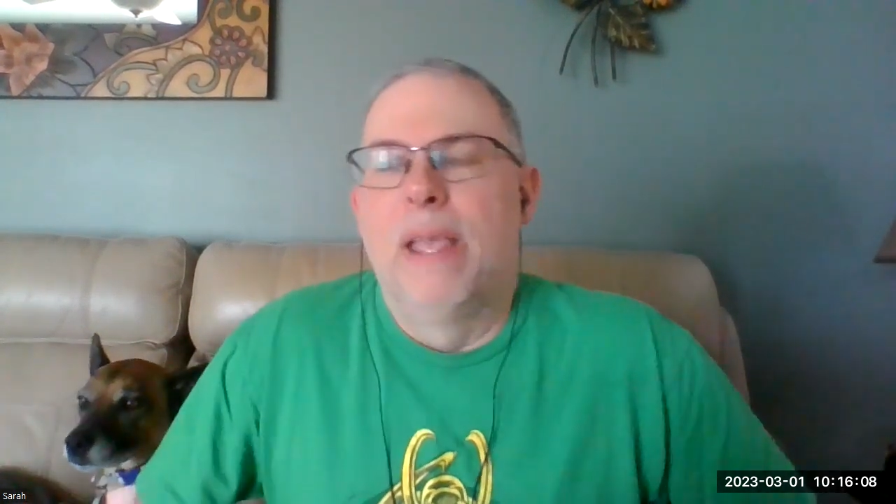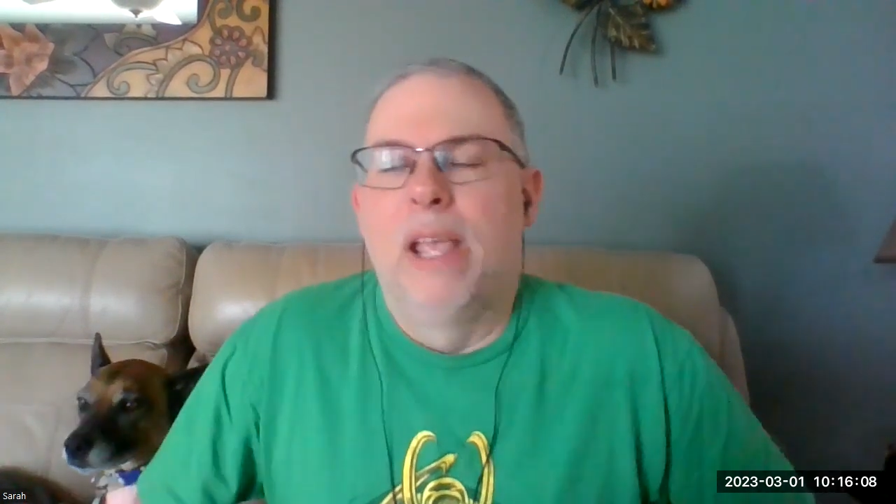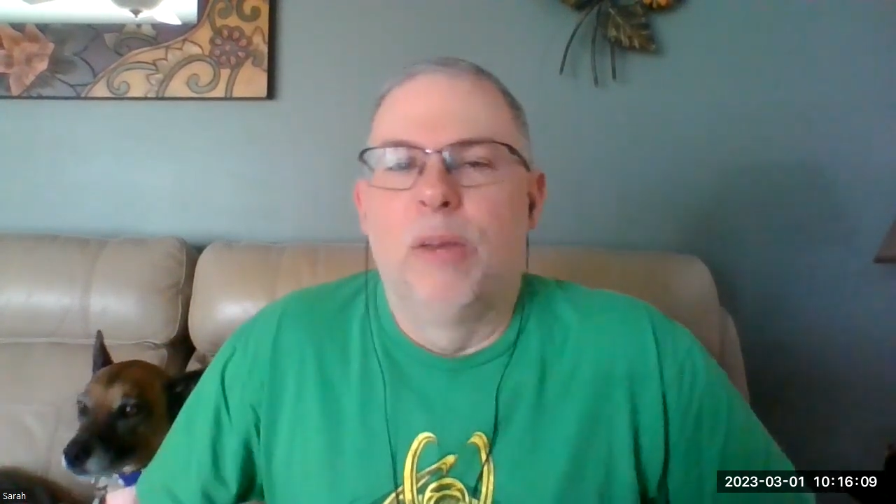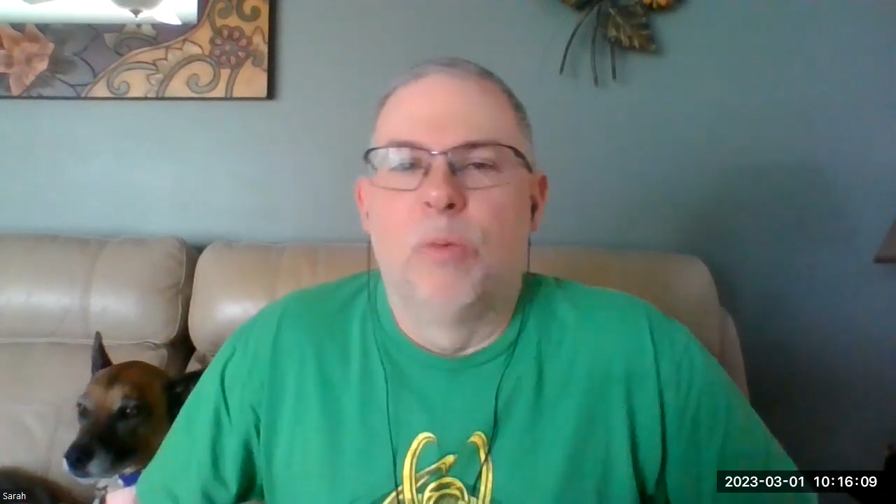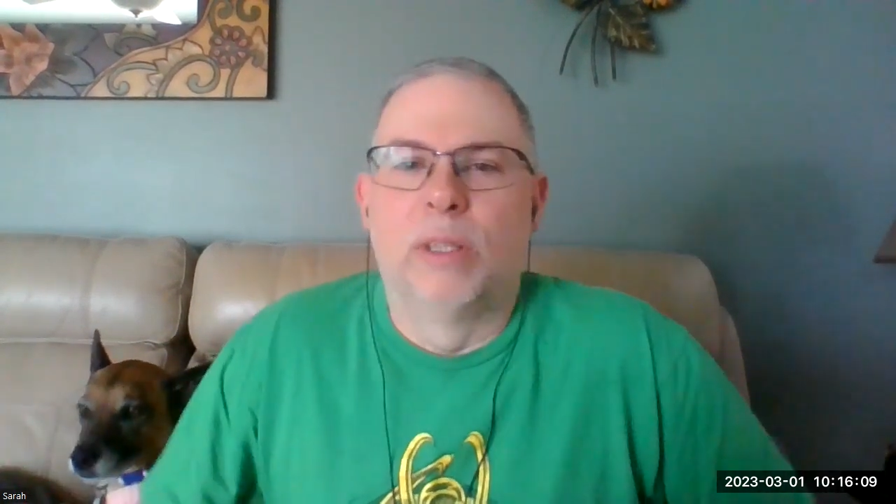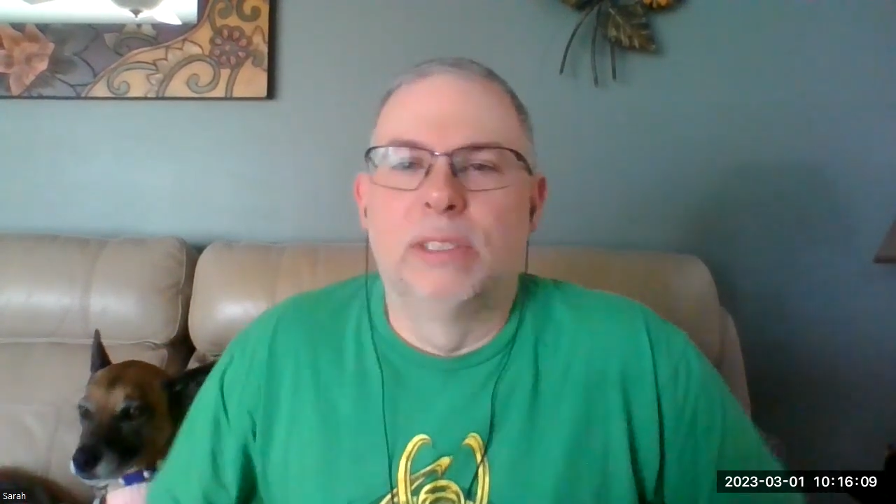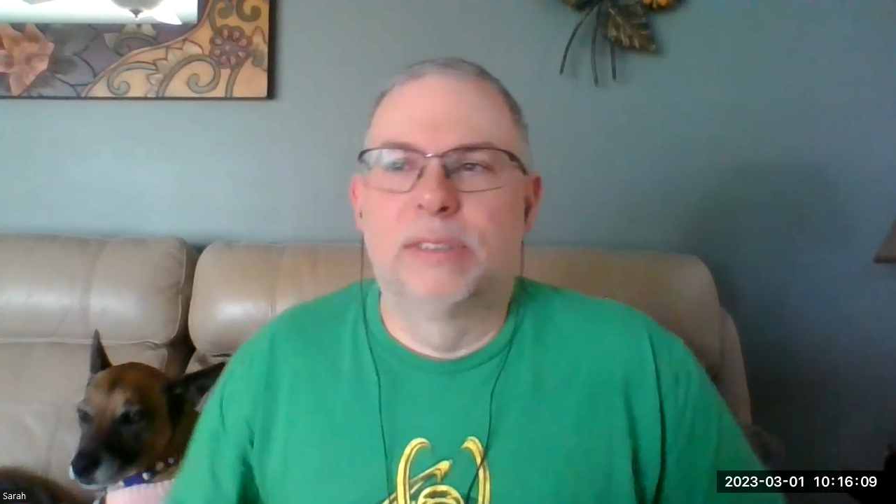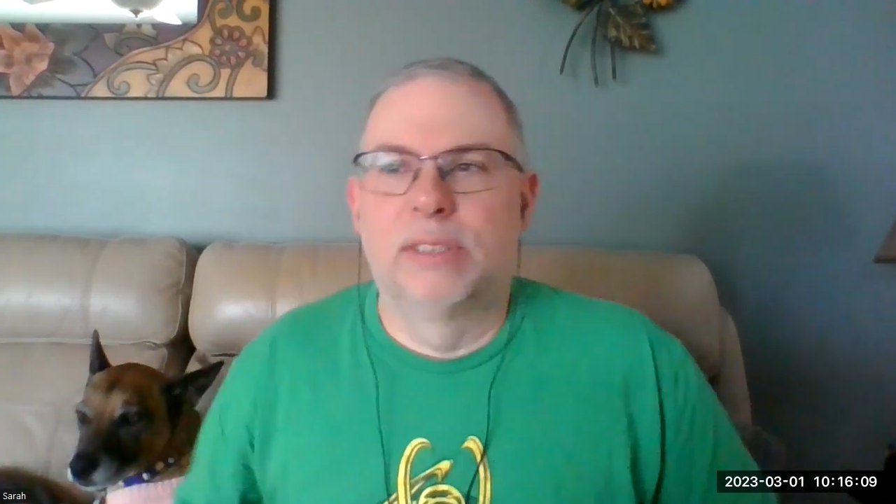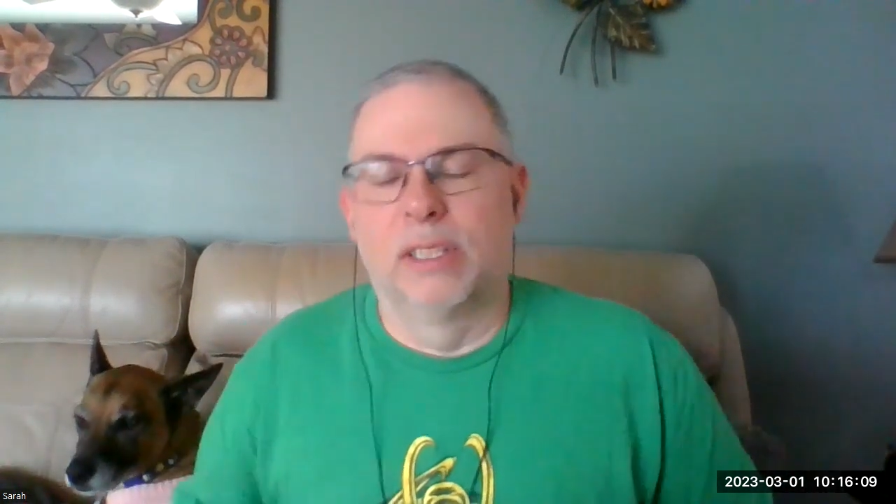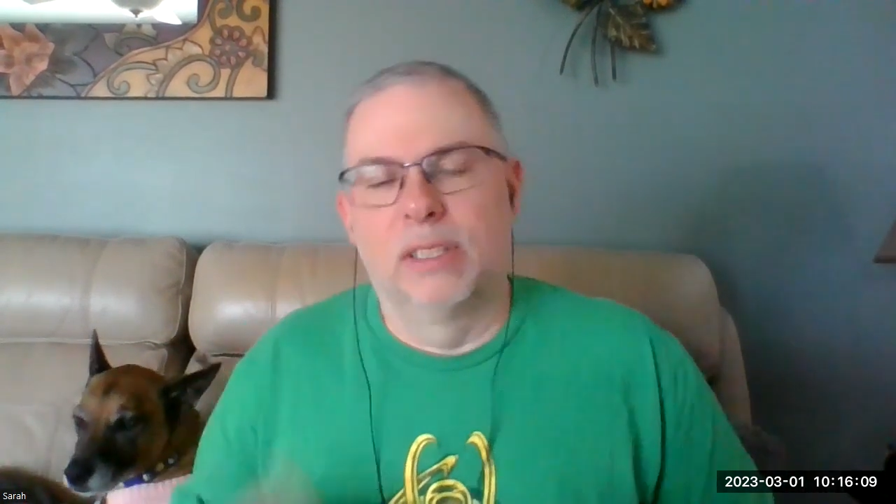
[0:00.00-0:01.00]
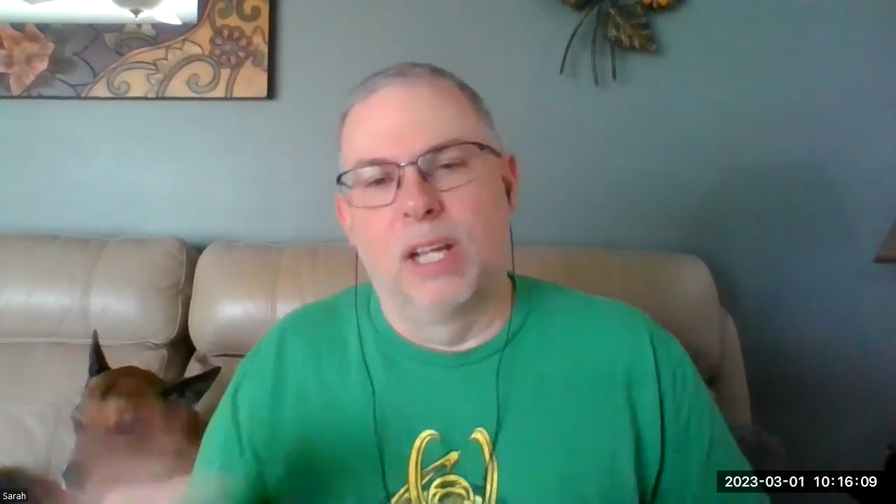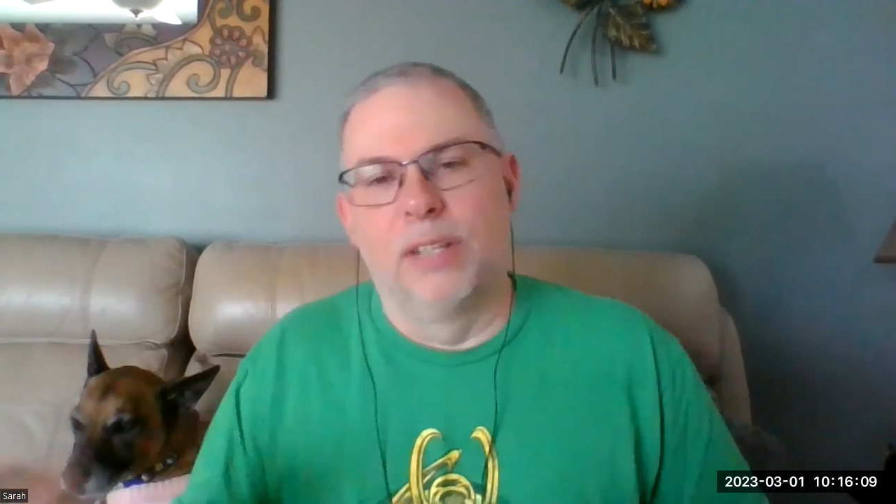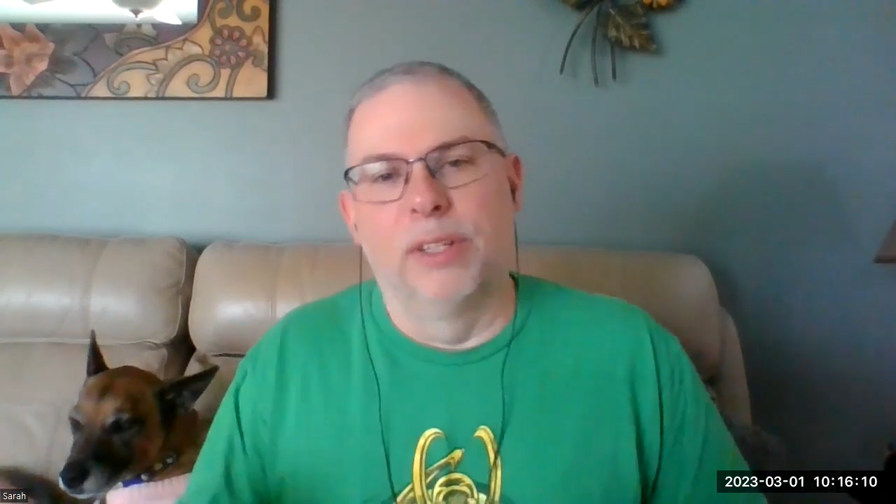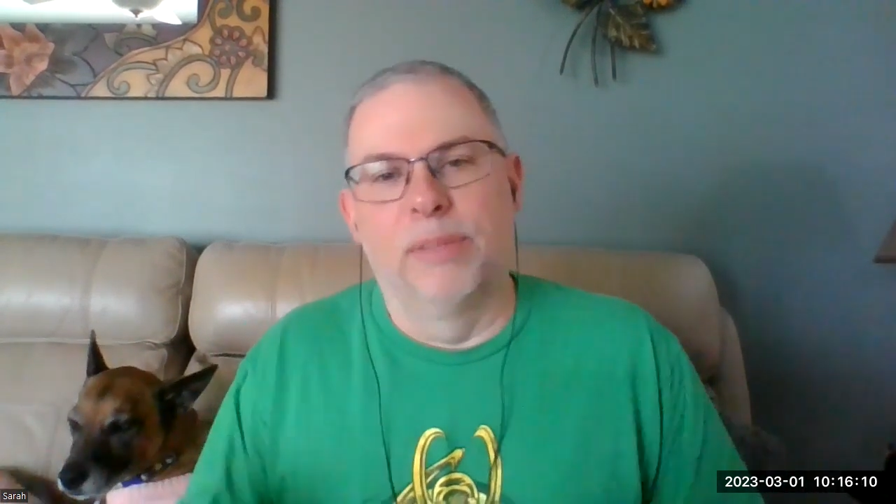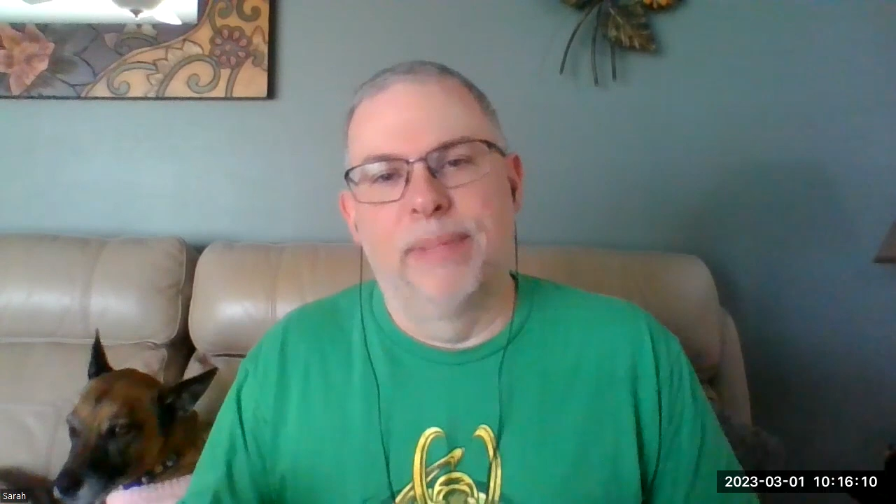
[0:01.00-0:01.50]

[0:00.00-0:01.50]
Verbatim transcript: and one's the called the